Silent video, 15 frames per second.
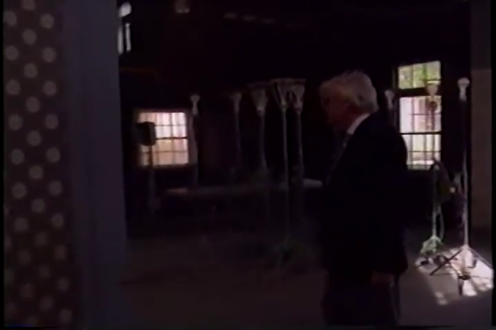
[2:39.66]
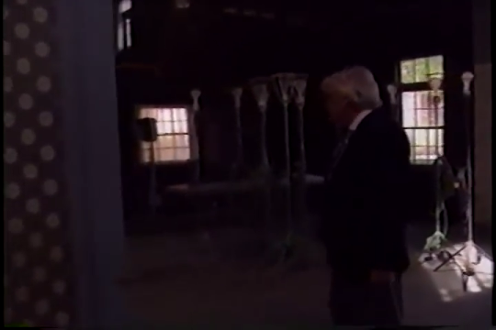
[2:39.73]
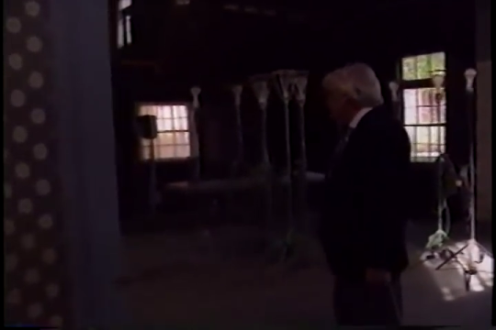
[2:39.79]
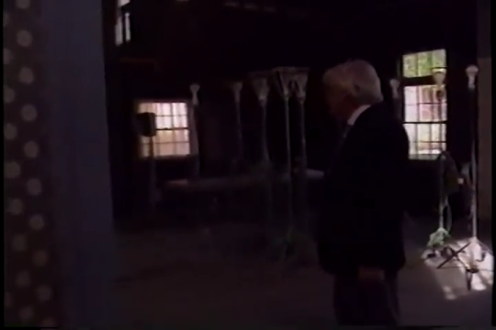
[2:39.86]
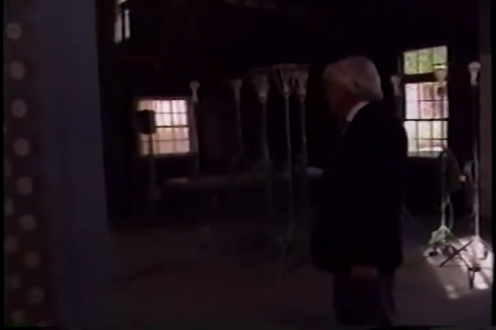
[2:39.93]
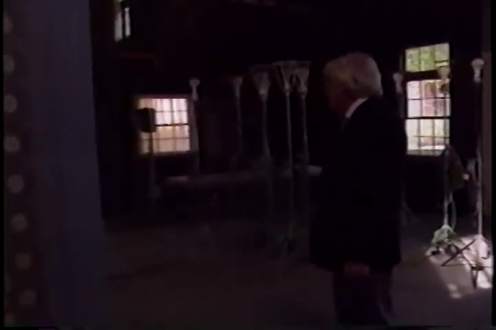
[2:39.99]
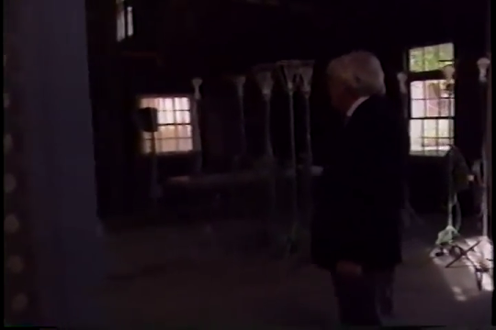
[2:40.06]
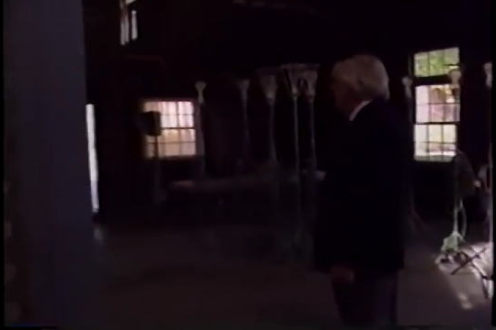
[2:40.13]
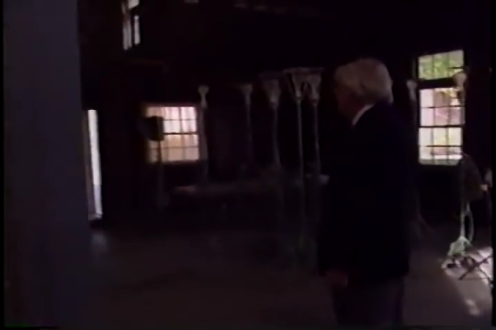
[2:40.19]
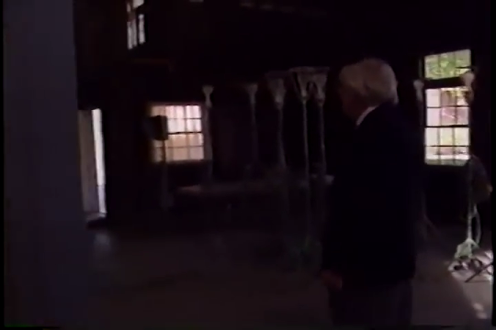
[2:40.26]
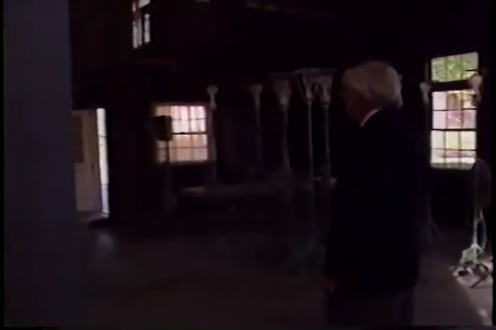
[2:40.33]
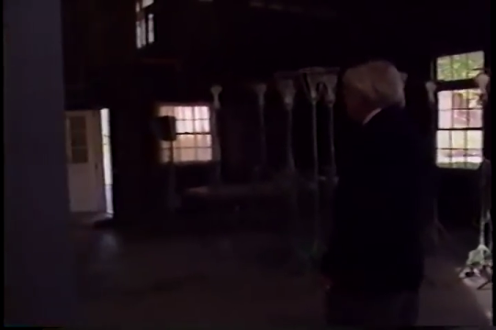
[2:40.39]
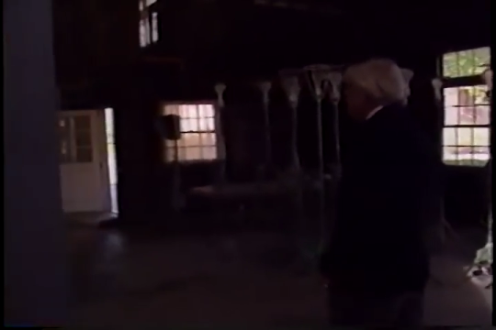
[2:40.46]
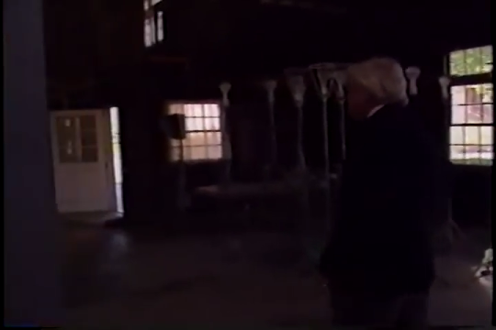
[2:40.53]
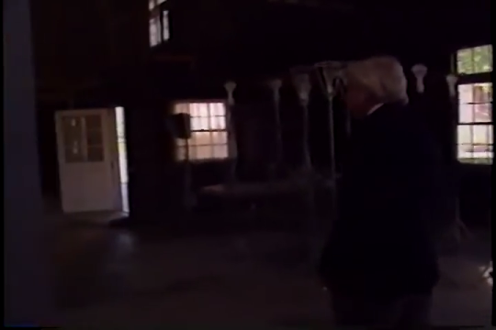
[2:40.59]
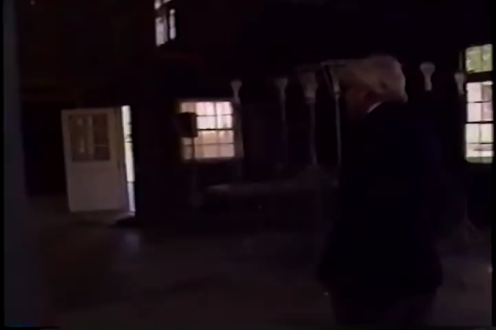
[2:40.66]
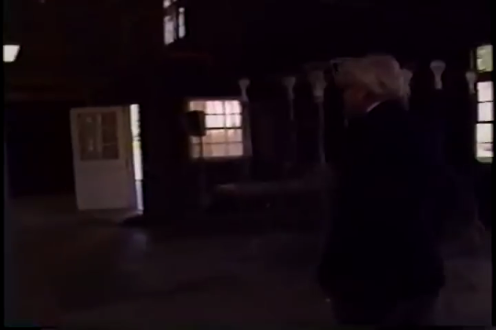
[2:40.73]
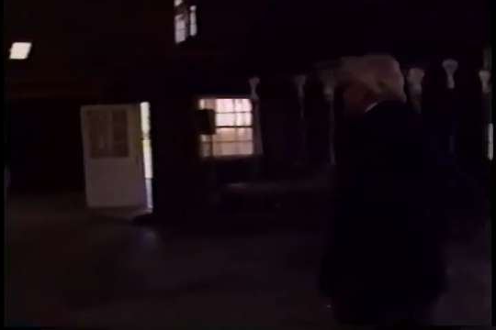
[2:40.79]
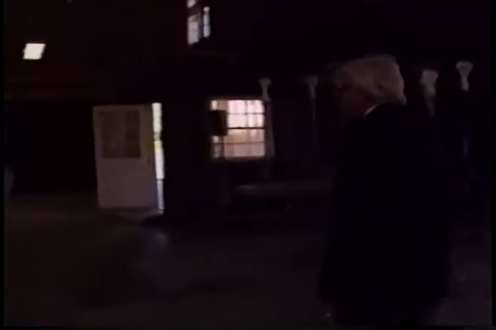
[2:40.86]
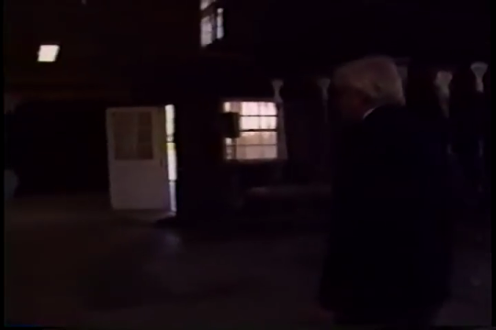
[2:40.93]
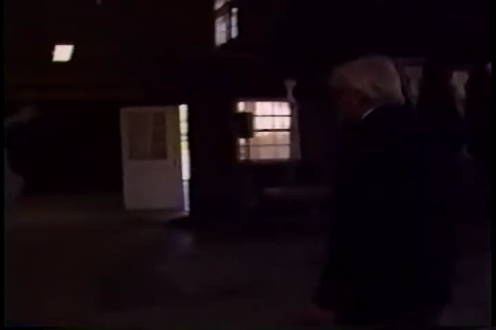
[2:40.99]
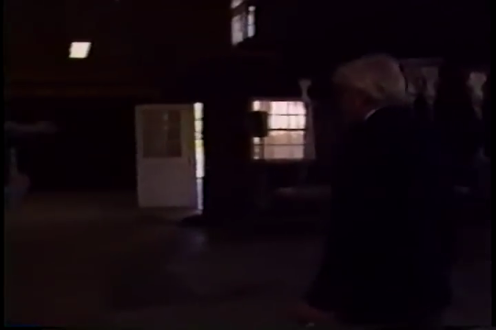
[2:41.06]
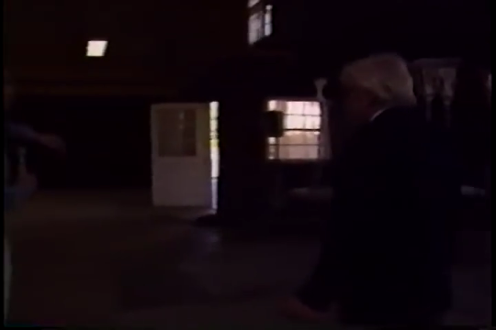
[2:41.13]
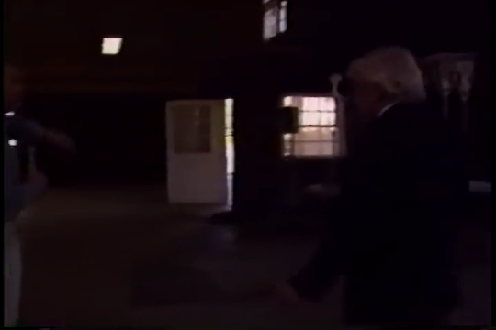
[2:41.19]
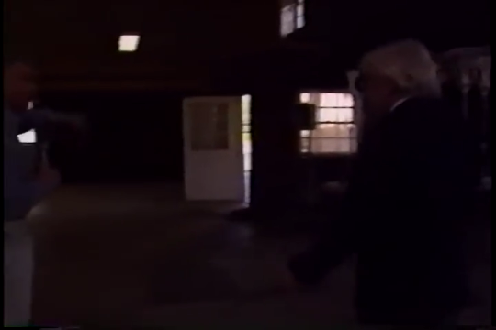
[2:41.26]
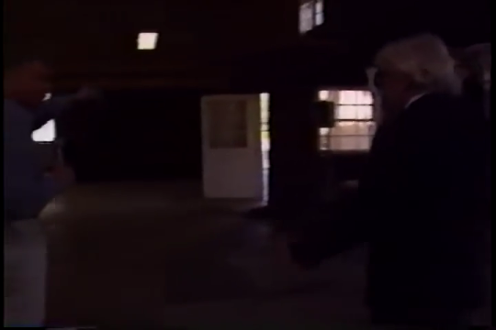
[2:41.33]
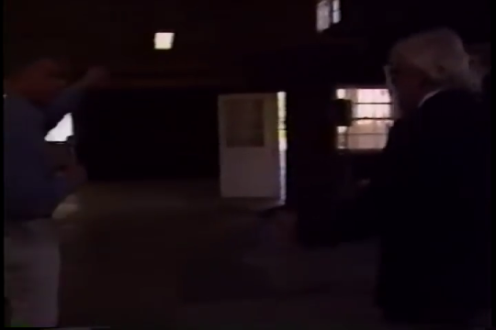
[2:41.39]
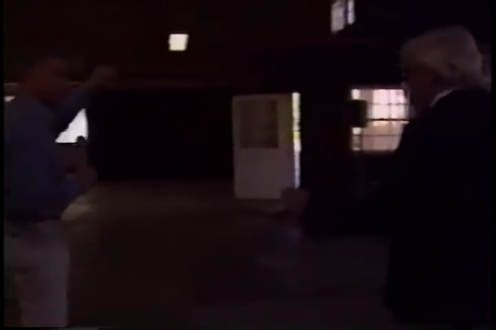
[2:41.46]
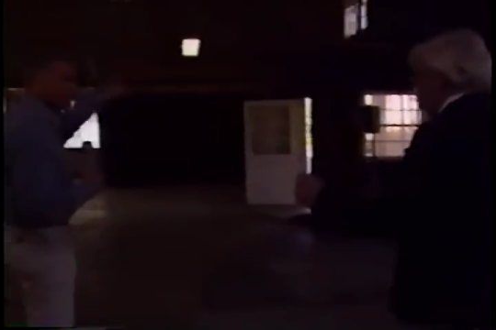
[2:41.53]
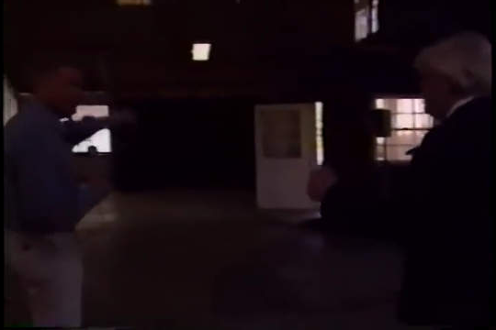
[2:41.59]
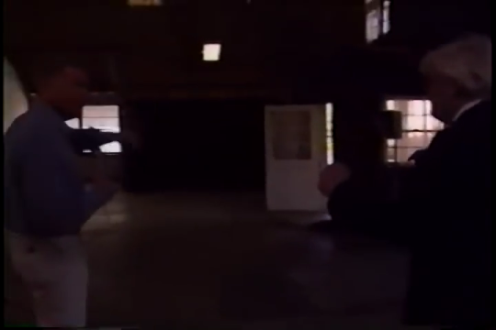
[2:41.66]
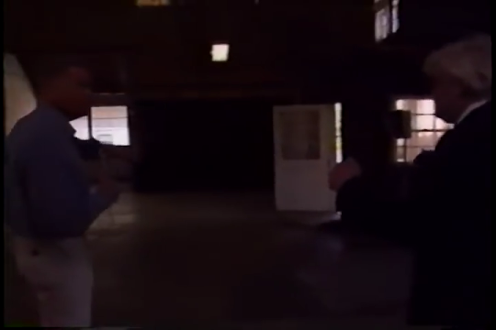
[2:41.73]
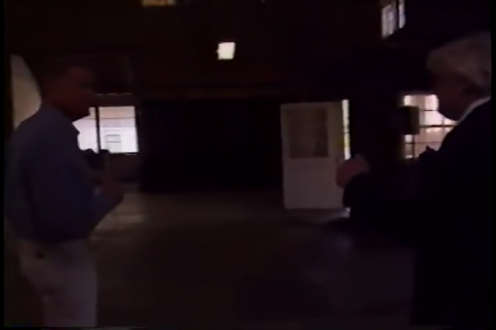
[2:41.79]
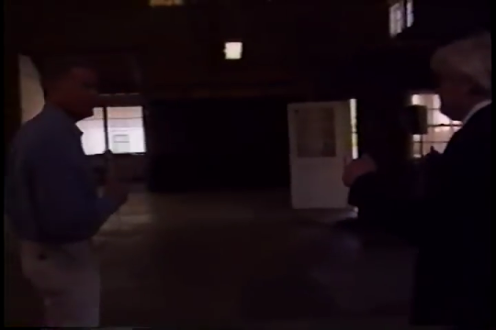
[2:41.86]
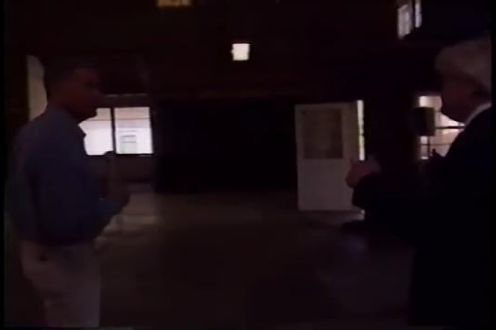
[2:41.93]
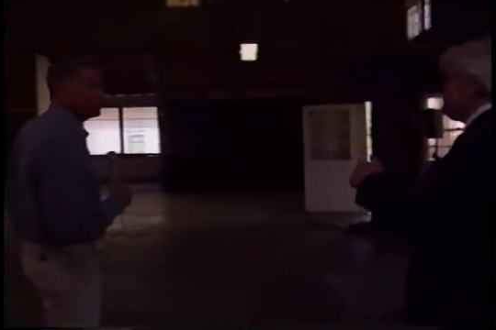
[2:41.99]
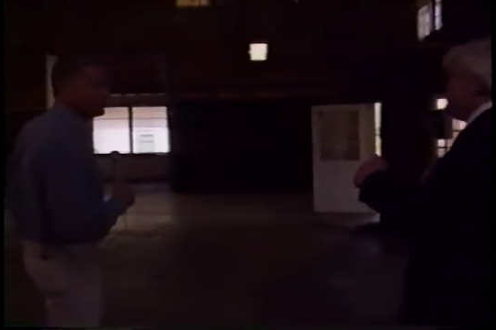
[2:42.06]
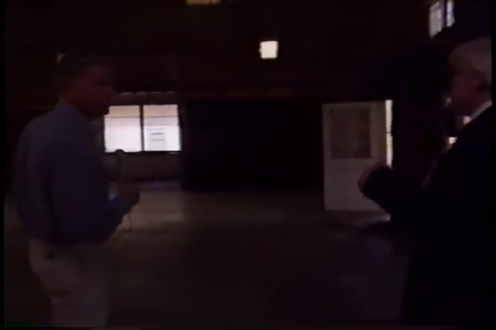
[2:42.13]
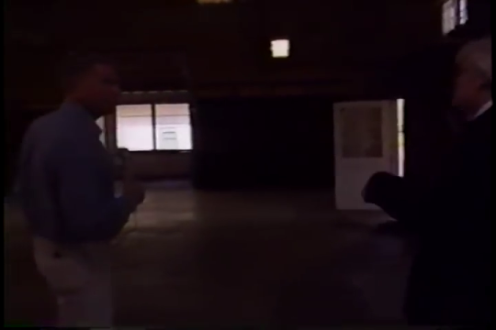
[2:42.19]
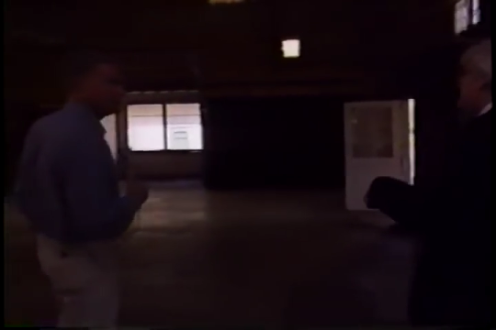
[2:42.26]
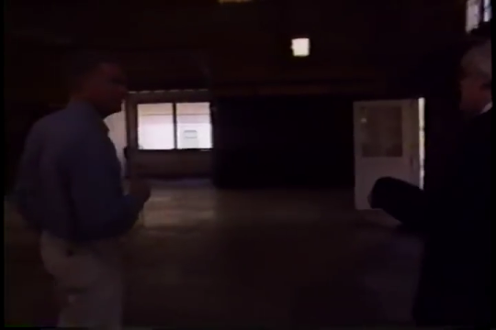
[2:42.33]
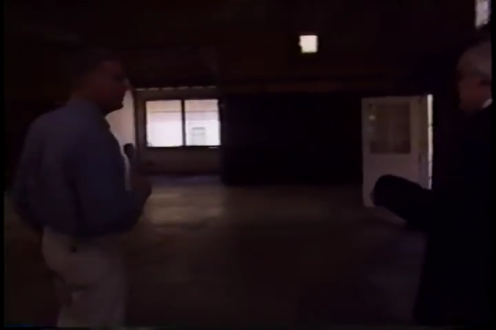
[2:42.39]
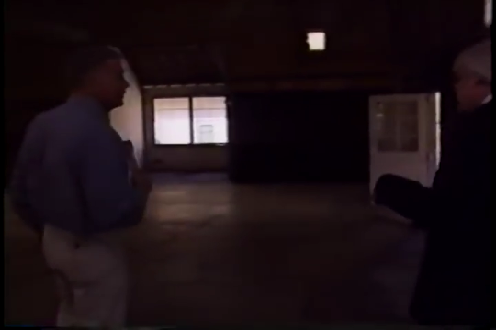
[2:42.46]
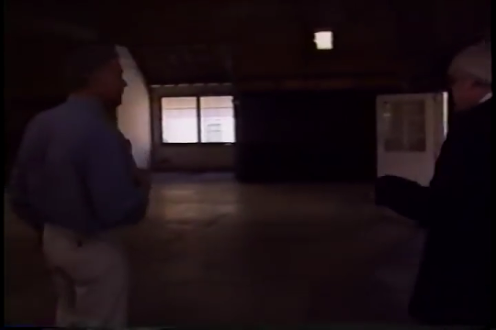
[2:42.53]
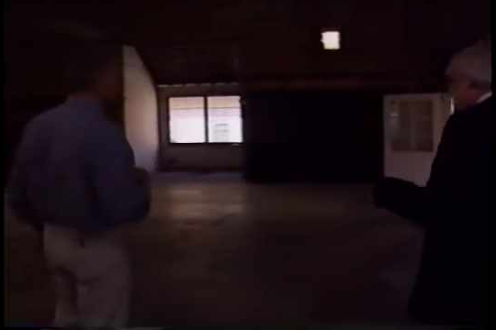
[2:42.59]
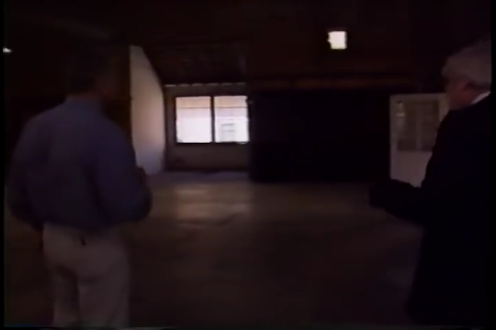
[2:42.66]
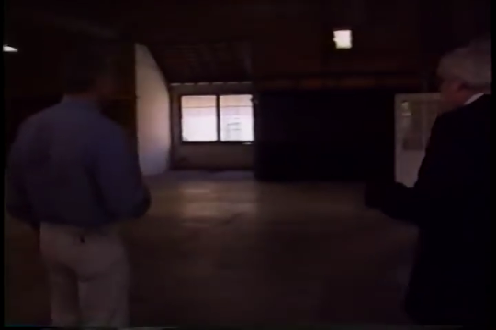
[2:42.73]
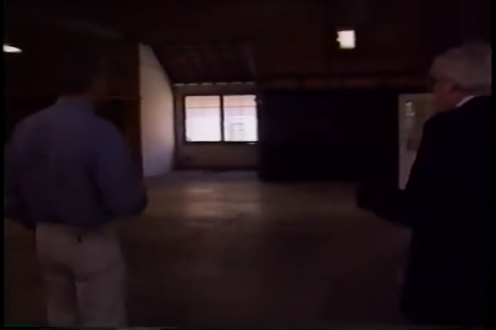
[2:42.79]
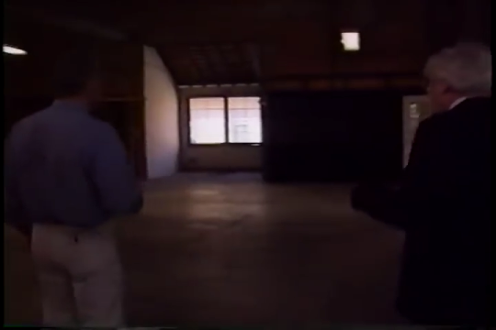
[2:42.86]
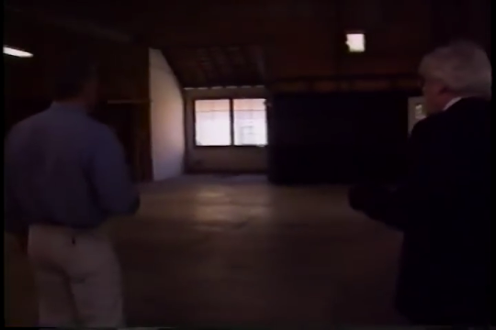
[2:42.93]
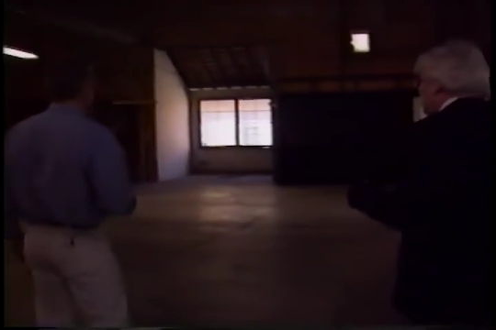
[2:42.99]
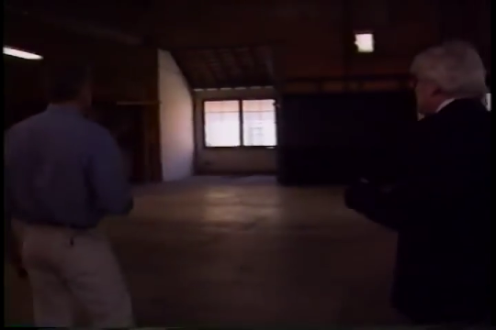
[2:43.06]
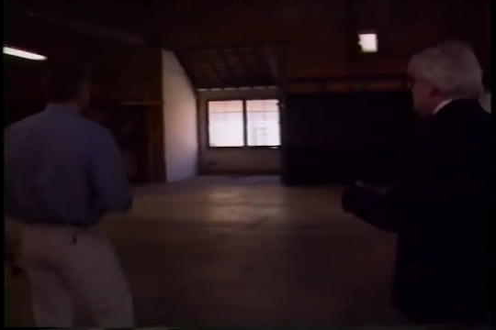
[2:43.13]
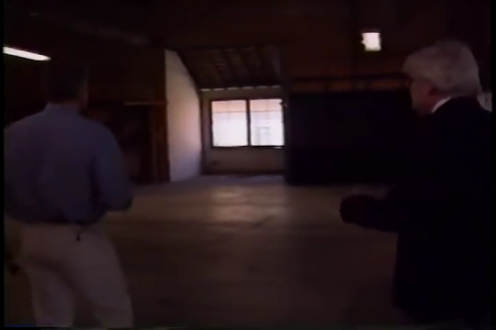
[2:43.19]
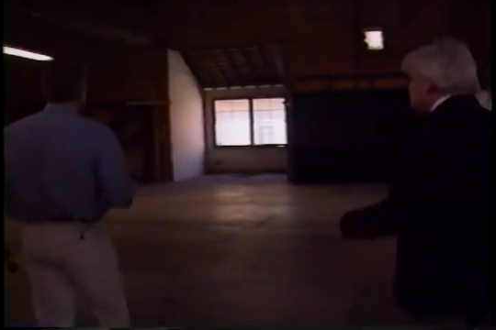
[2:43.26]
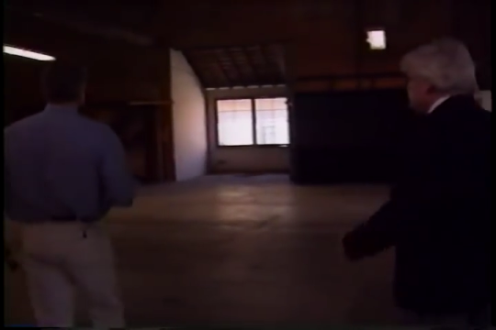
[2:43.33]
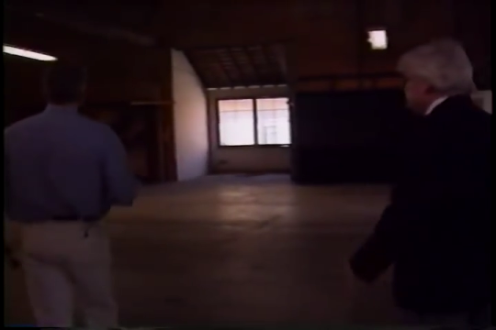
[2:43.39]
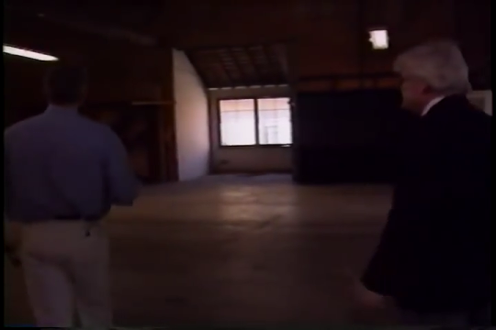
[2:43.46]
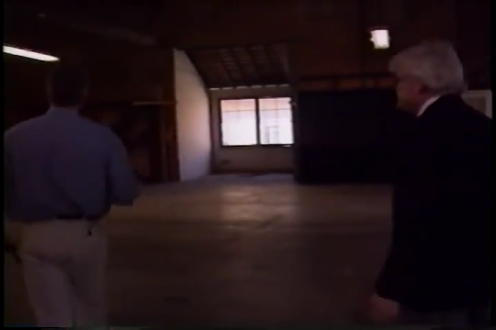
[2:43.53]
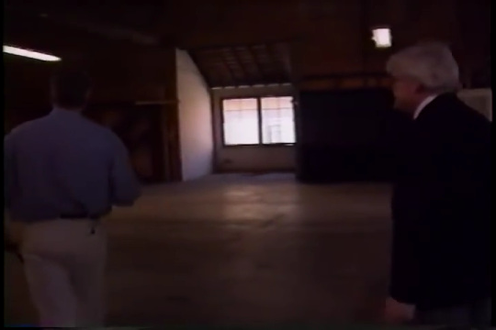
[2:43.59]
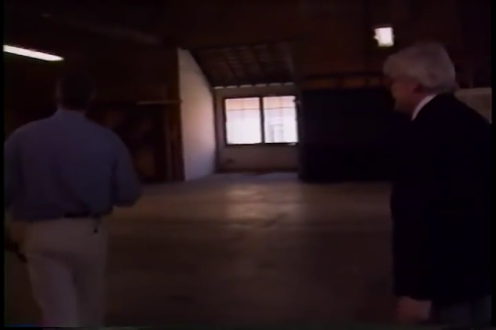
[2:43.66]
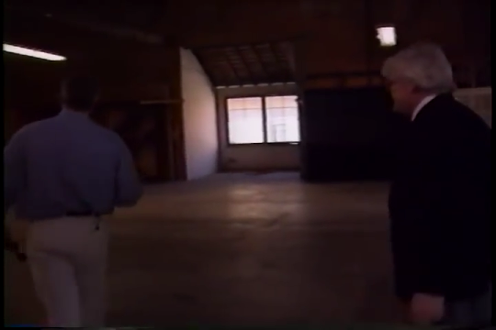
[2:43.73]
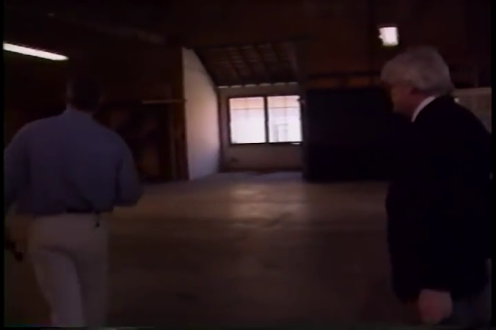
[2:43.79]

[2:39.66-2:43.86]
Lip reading: Nobody's mouth can be seen.